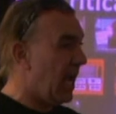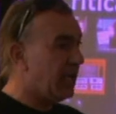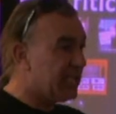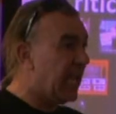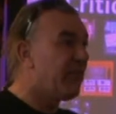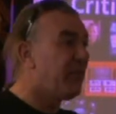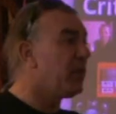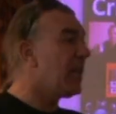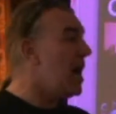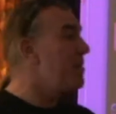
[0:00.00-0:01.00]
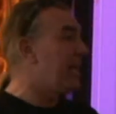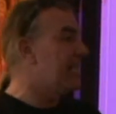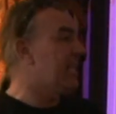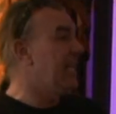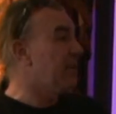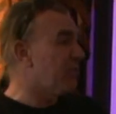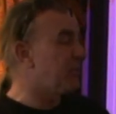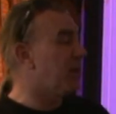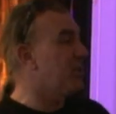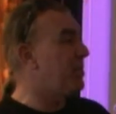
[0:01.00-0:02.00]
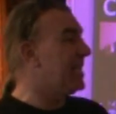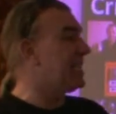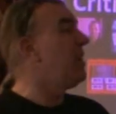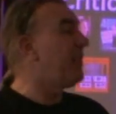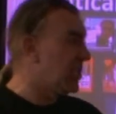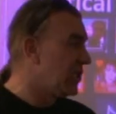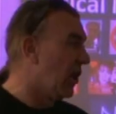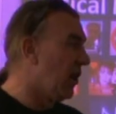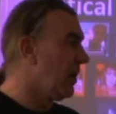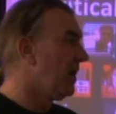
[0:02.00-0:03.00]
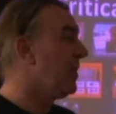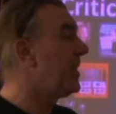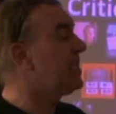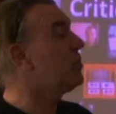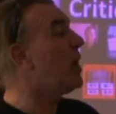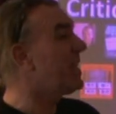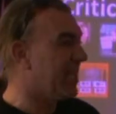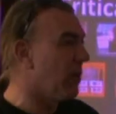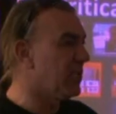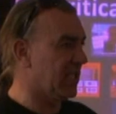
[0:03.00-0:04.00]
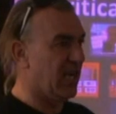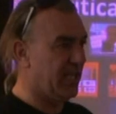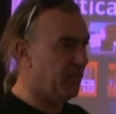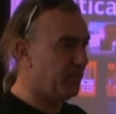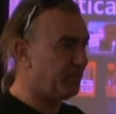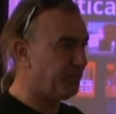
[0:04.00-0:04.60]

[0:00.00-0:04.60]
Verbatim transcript: I'll take full liability and responsibility if it's not. This is why they don't sign them.